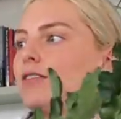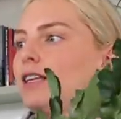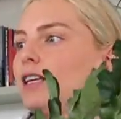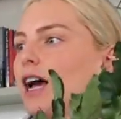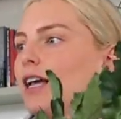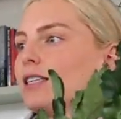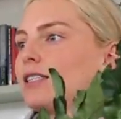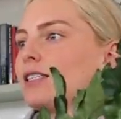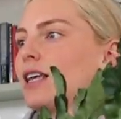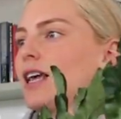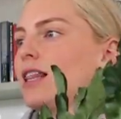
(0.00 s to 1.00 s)

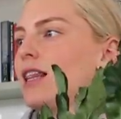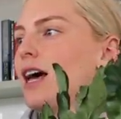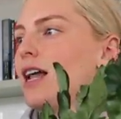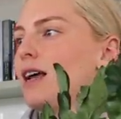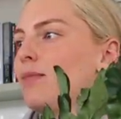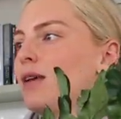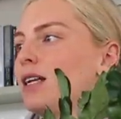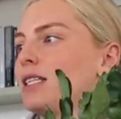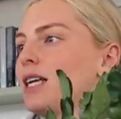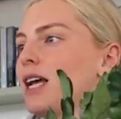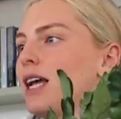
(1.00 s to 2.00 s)
yes, and then I'm gonna
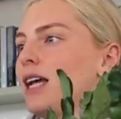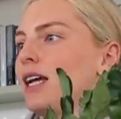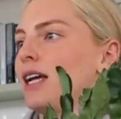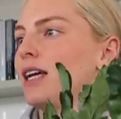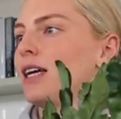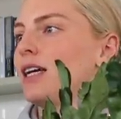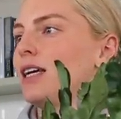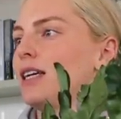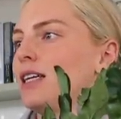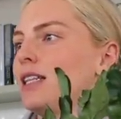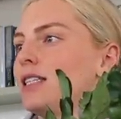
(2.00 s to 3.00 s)
take
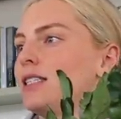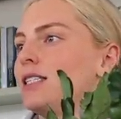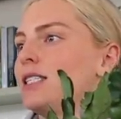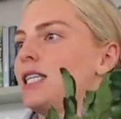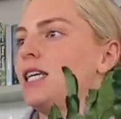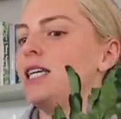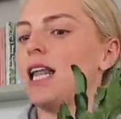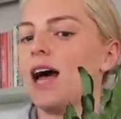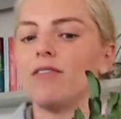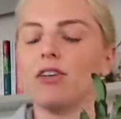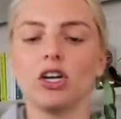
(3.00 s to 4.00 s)
the sea
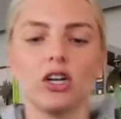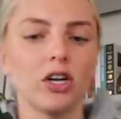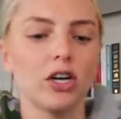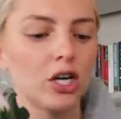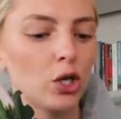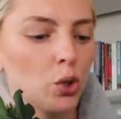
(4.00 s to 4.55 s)
lavender.